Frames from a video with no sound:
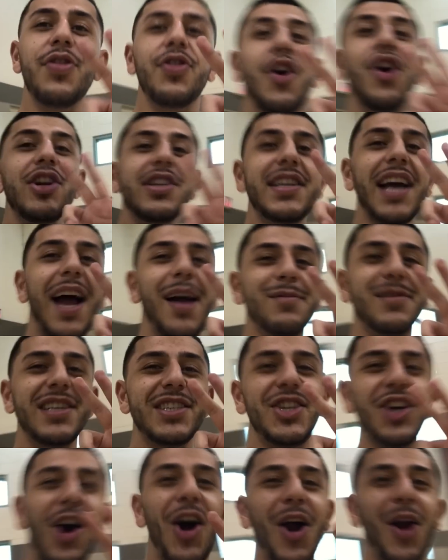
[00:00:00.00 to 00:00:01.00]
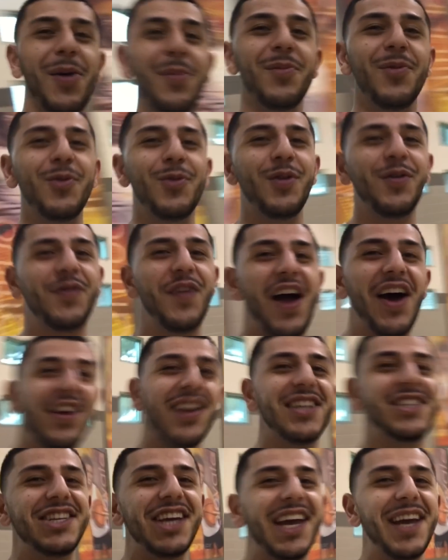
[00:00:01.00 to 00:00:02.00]
Third time's the charm. We found
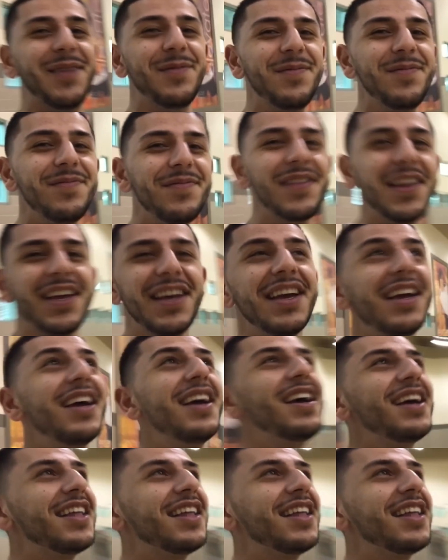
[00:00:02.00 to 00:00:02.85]
a gym. We in here.